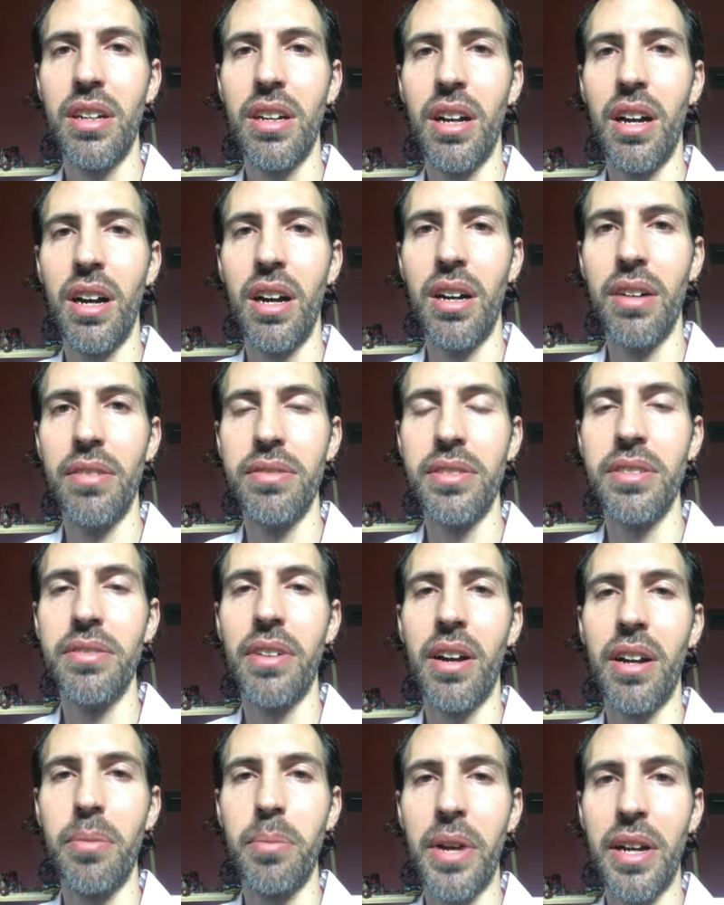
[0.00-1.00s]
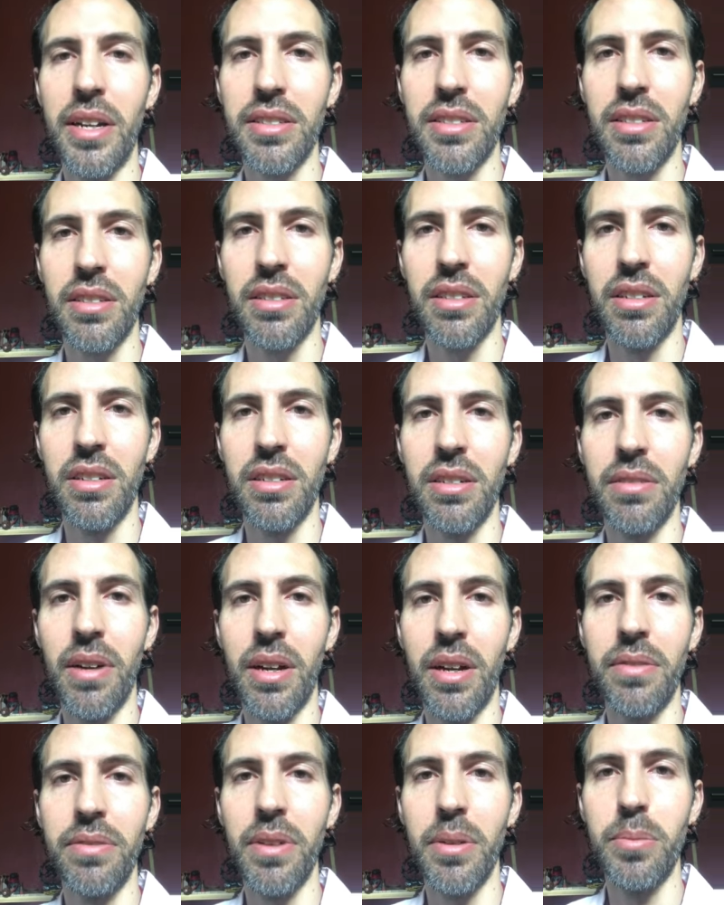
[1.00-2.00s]
of divine masculine and
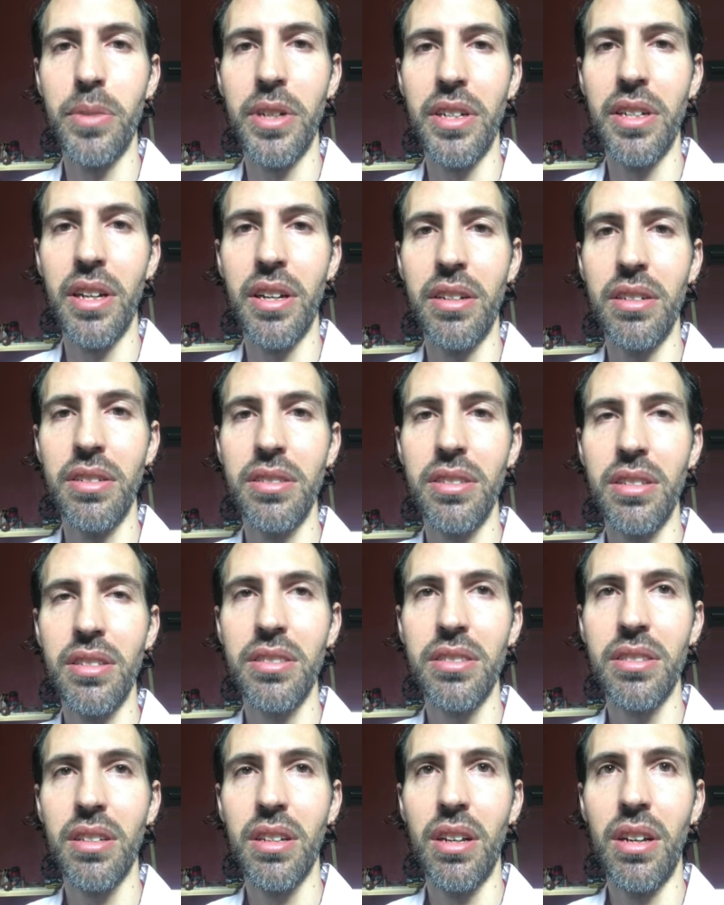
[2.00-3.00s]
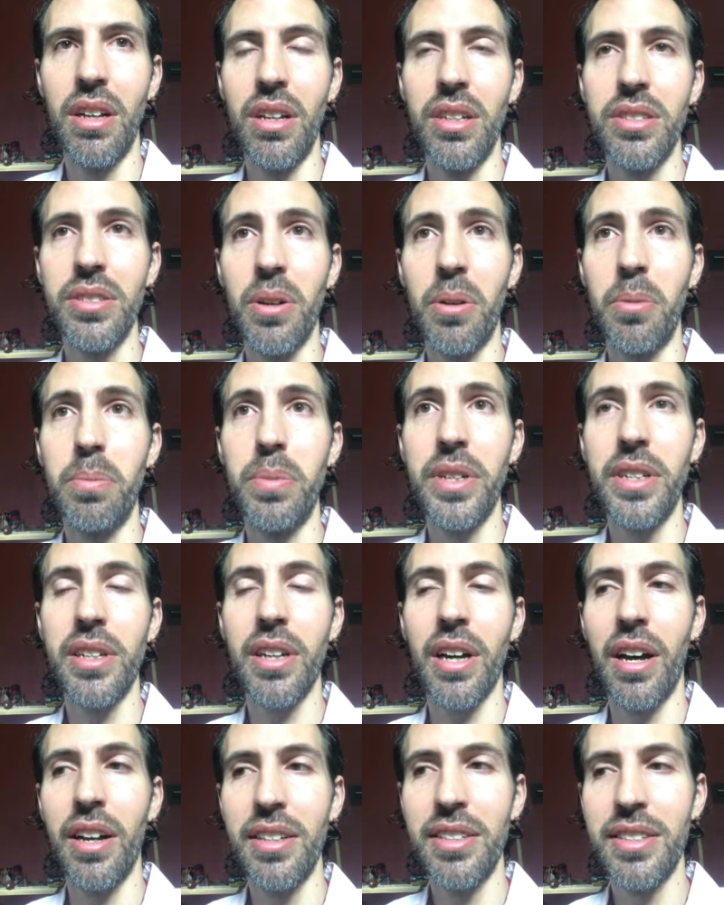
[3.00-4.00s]
divine feminine energies. So
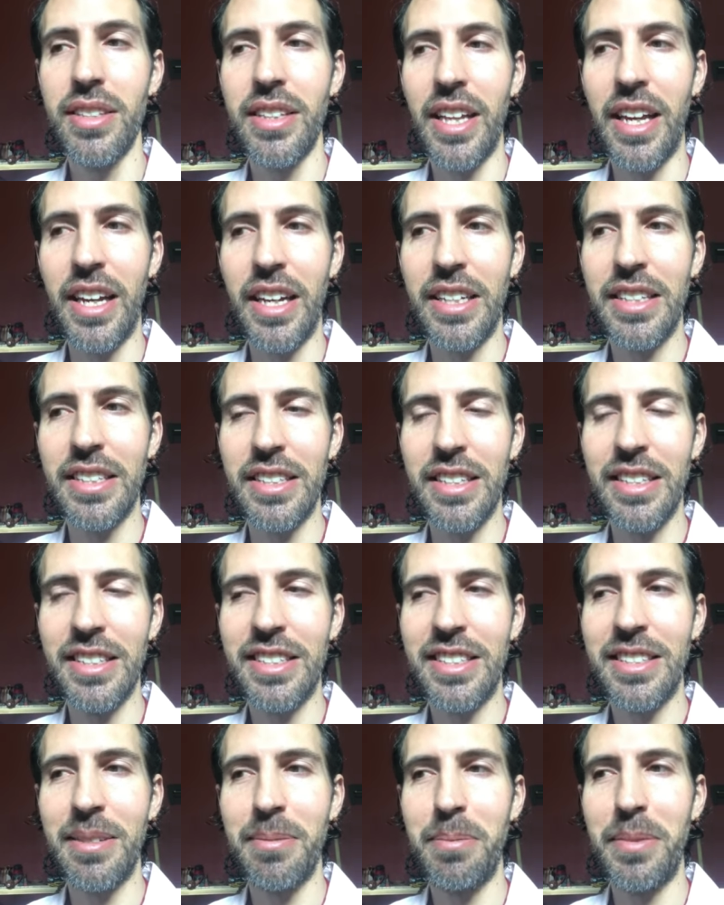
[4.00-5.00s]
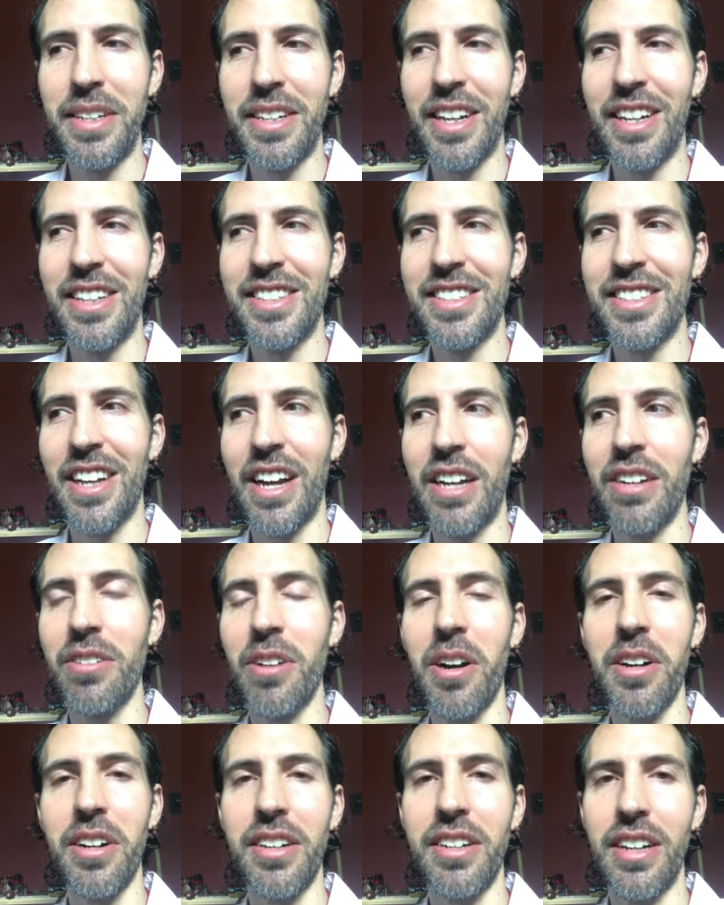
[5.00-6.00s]
because they exist, because I
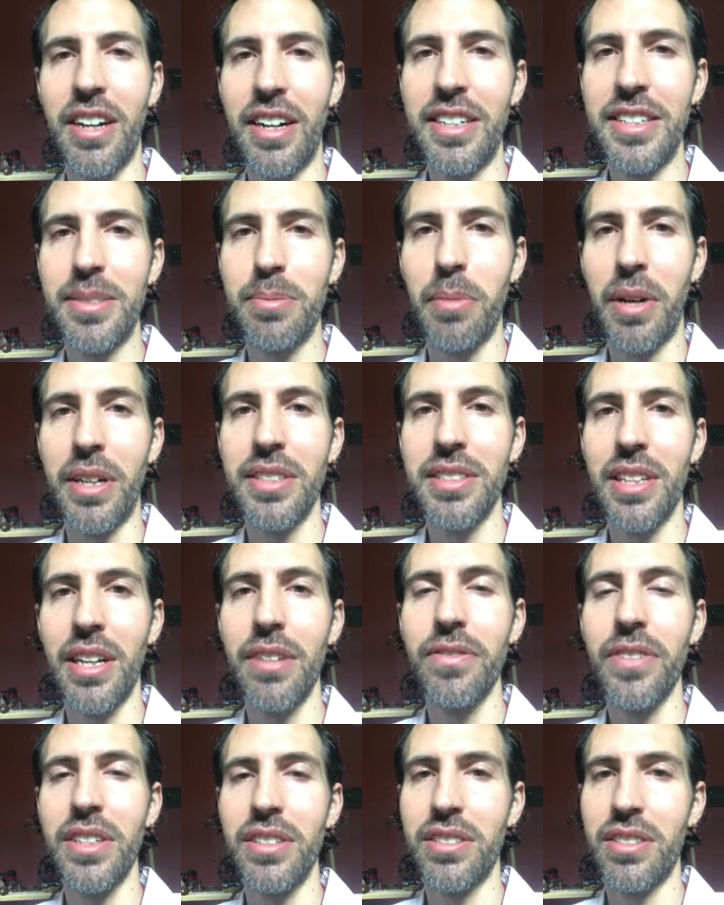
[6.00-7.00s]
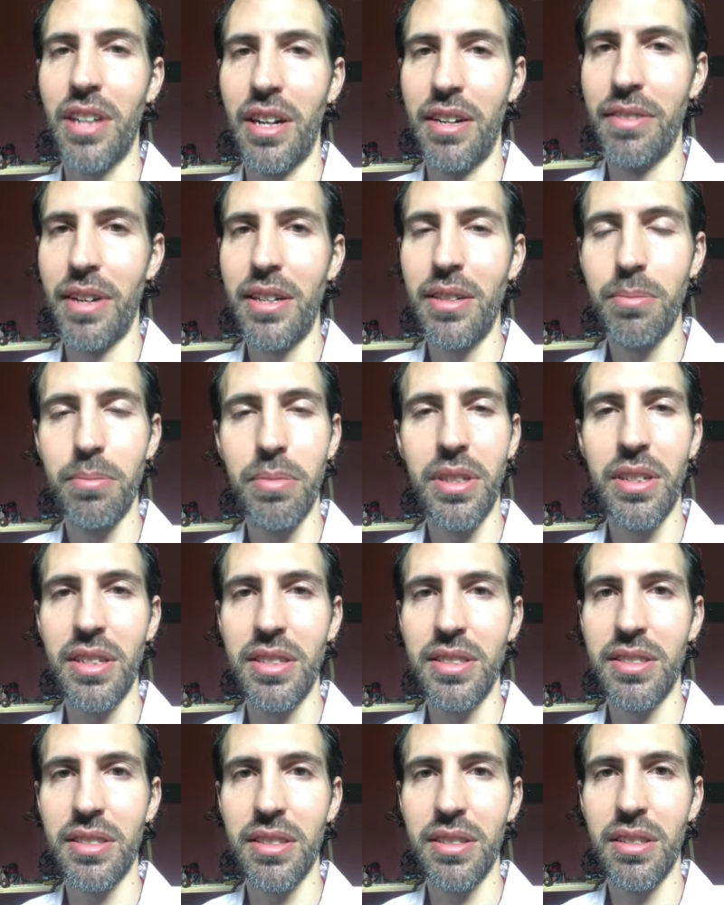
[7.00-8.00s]
cognize myself as Shaivite,
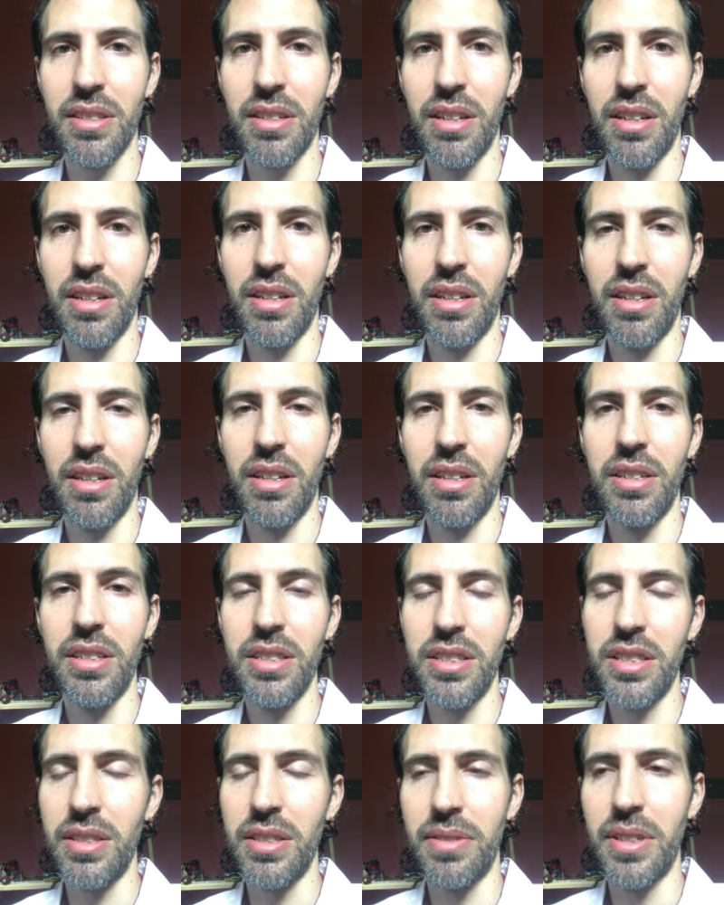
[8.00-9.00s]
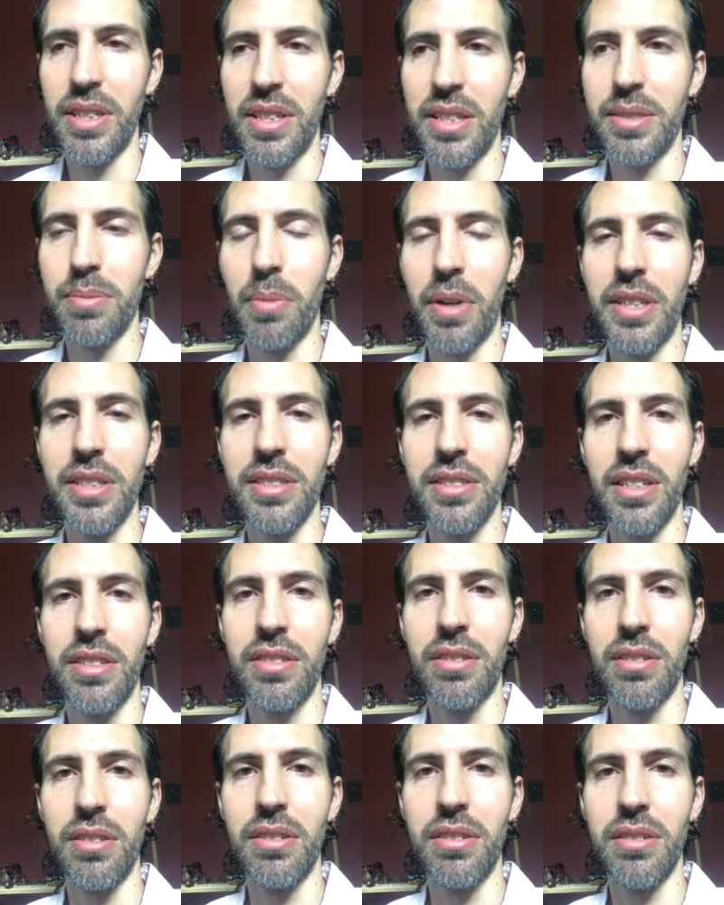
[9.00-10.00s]
because Shiva is my
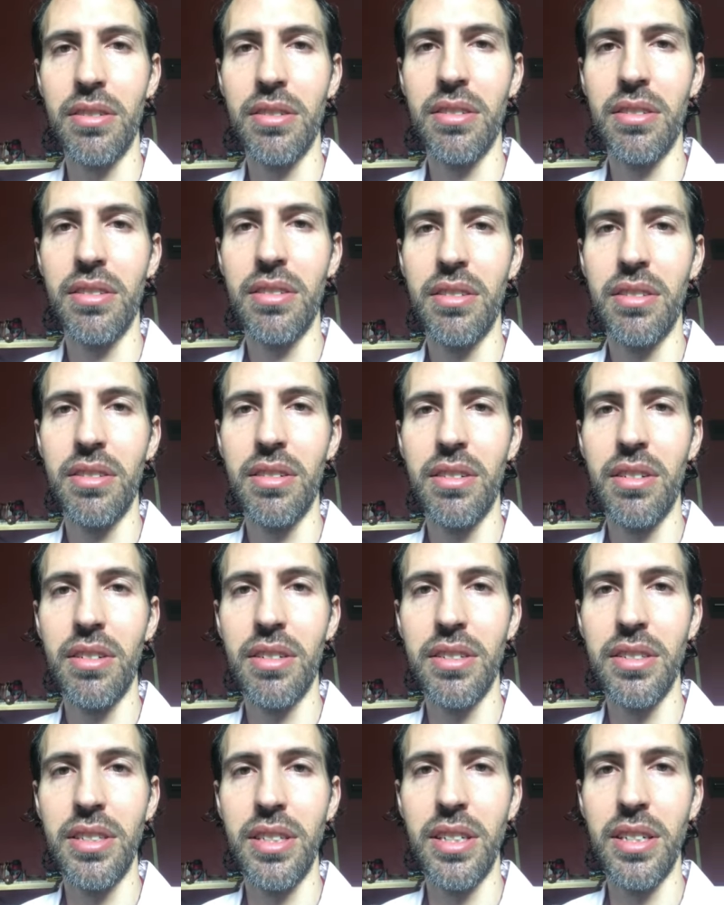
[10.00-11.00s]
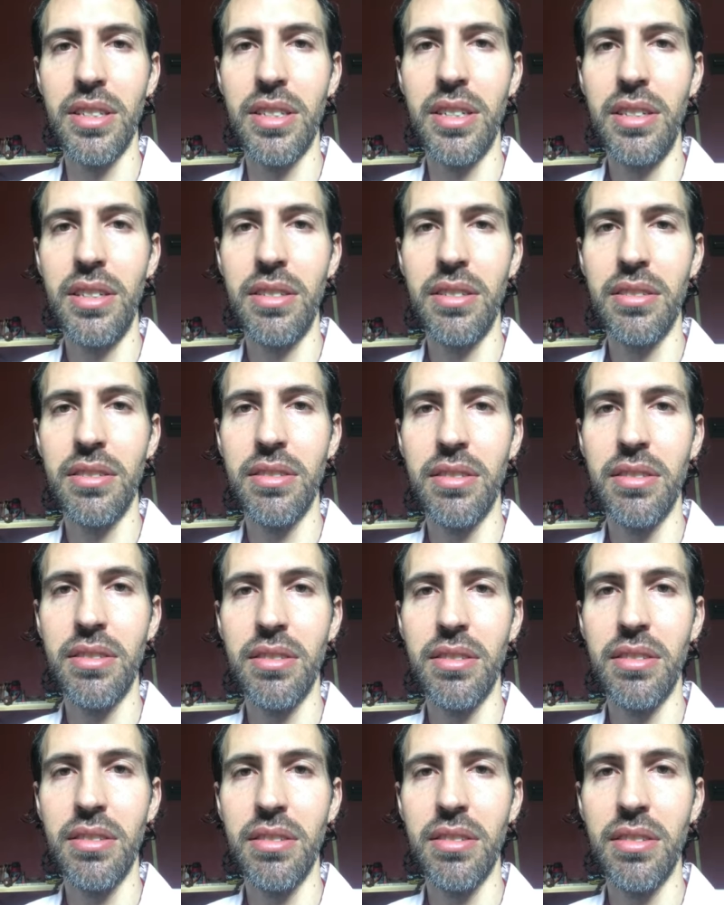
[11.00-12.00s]
central deity,
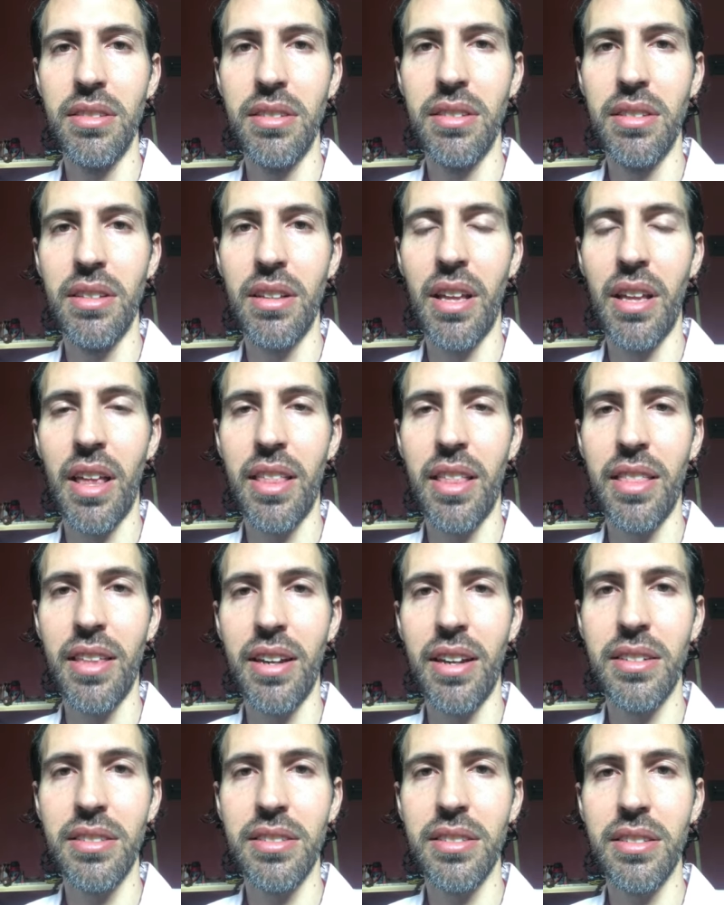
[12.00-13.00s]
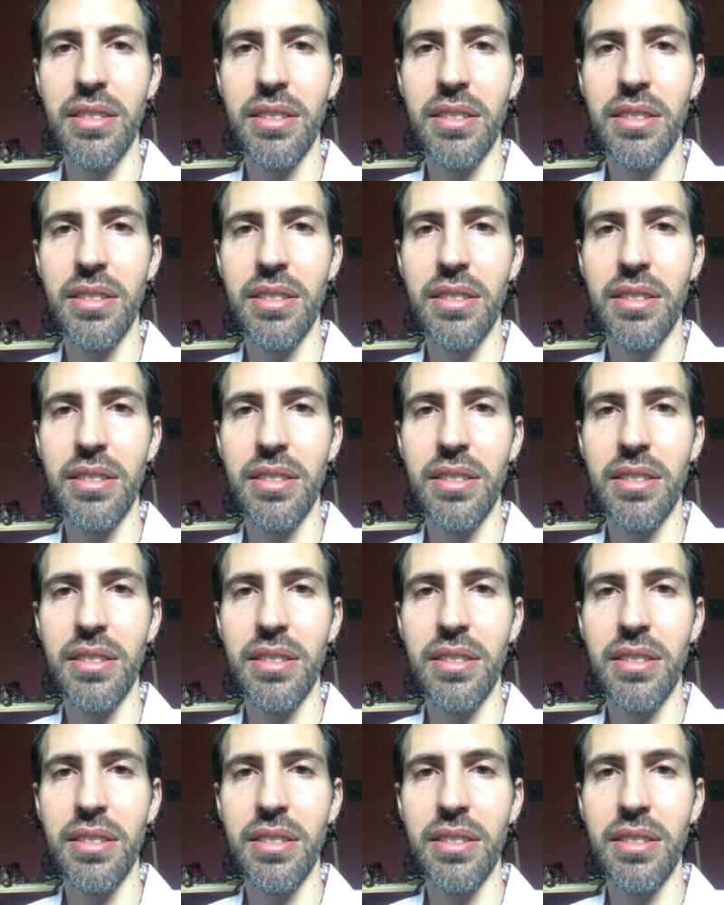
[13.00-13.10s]
that